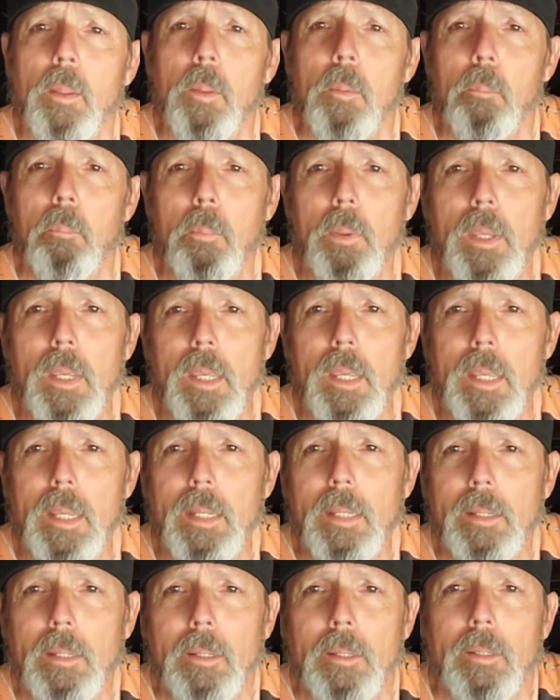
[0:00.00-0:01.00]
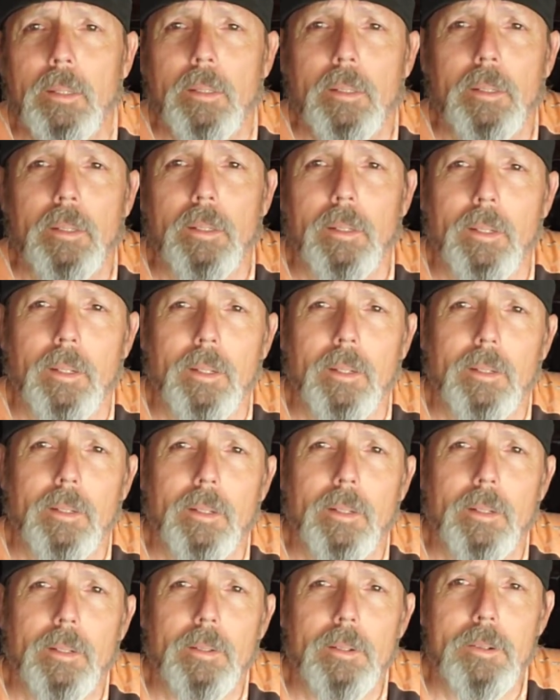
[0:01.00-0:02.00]
big, and
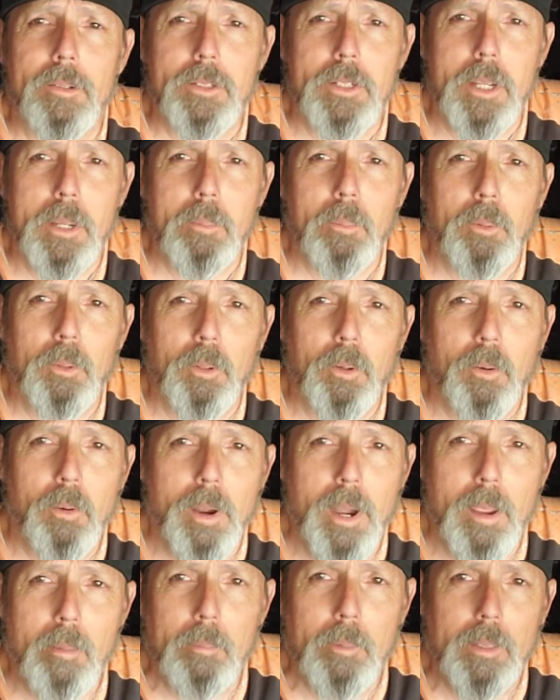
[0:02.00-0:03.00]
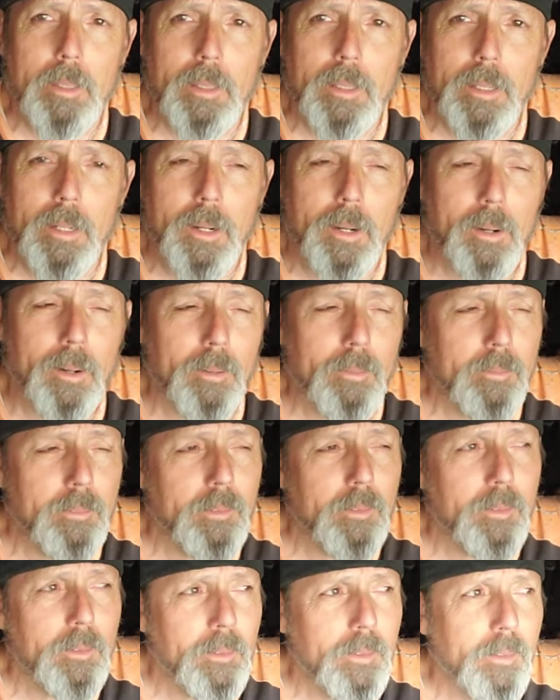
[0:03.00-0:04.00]
I was able to cram it in there.
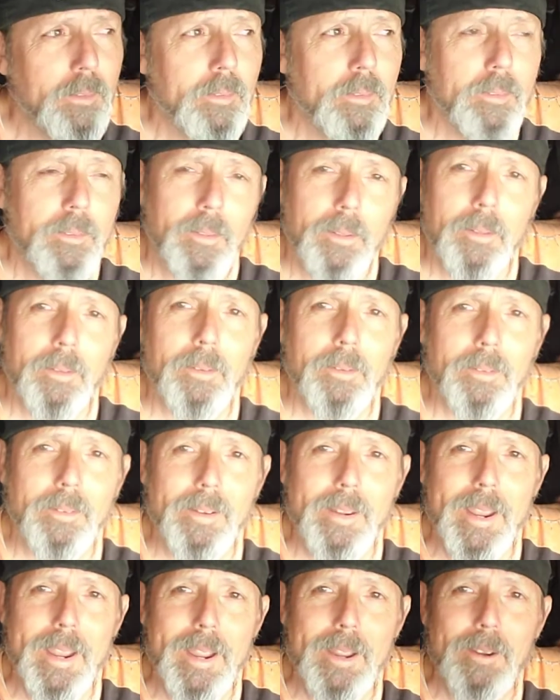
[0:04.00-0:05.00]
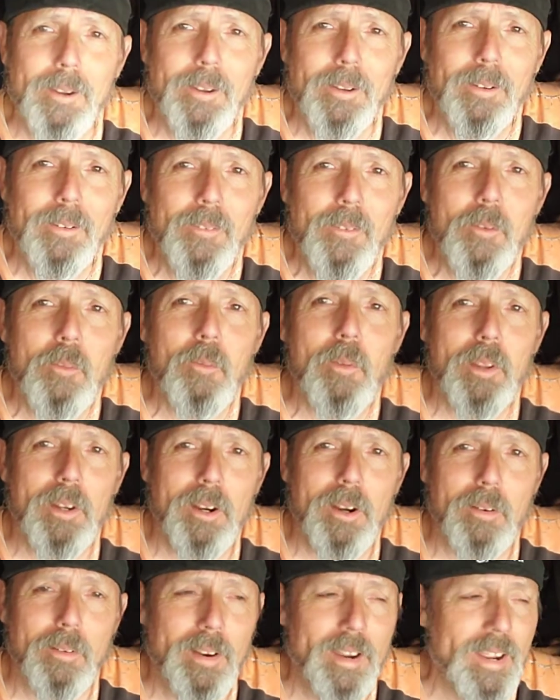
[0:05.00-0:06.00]
Other than that, went
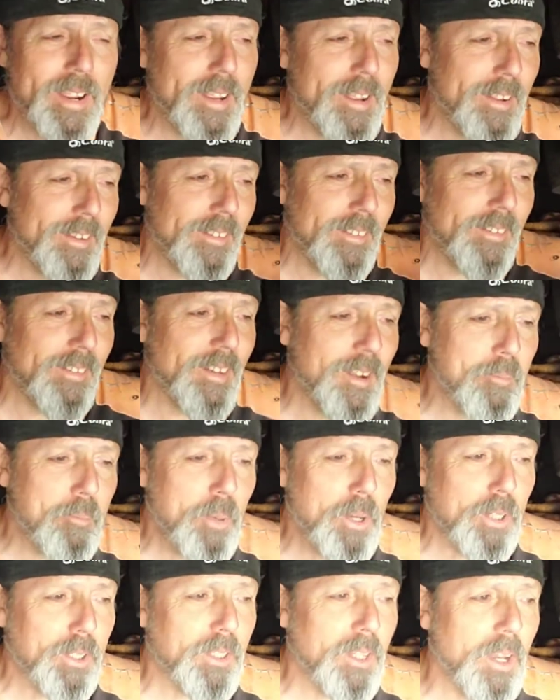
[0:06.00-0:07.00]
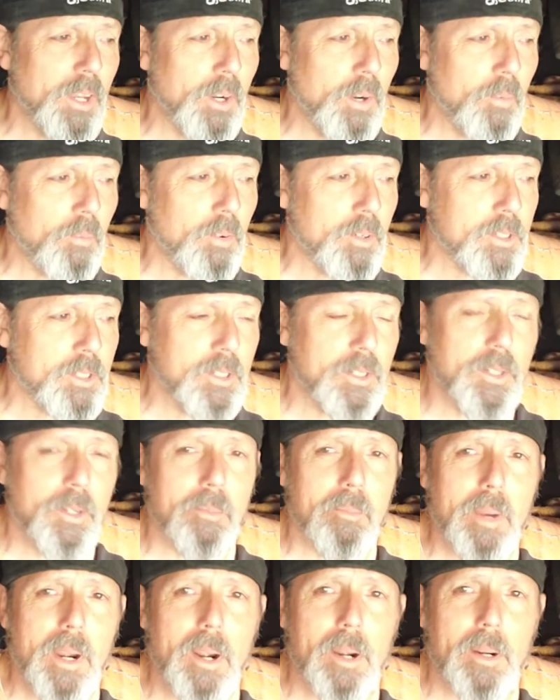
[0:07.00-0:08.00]
all right. And then I booked on over to
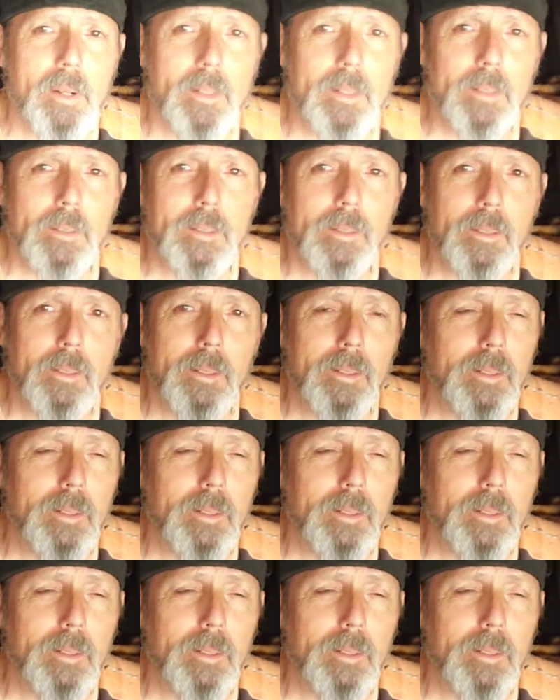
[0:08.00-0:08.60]
American